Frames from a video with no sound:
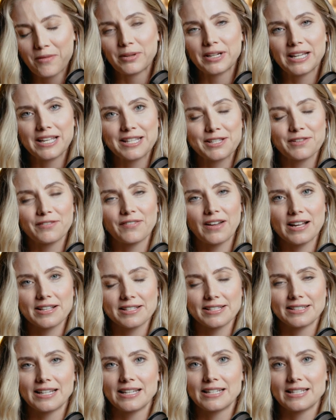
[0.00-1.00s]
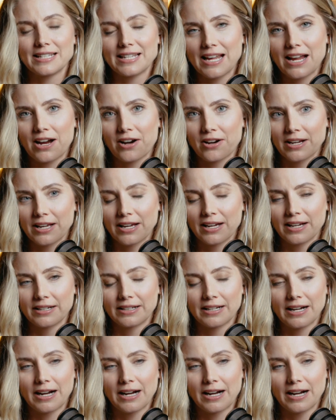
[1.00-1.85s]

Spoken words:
Well, it's a fascinating area,